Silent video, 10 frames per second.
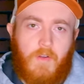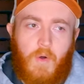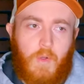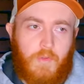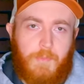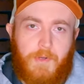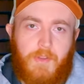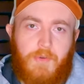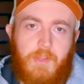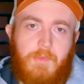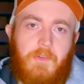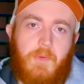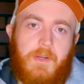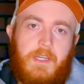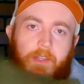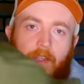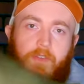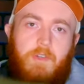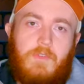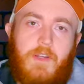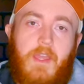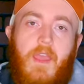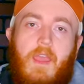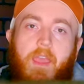holes burn through them if you're wearing this over it.